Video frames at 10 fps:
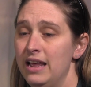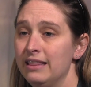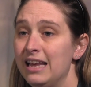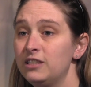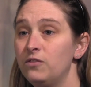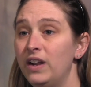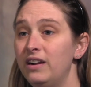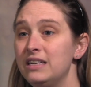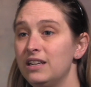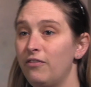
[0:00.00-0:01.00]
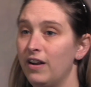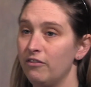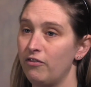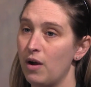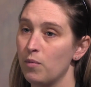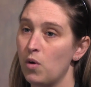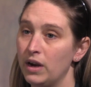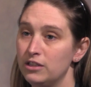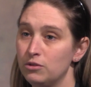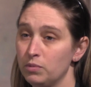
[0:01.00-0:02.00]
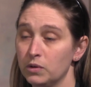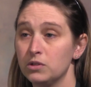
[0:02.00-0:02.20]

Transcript: That's very different from going through a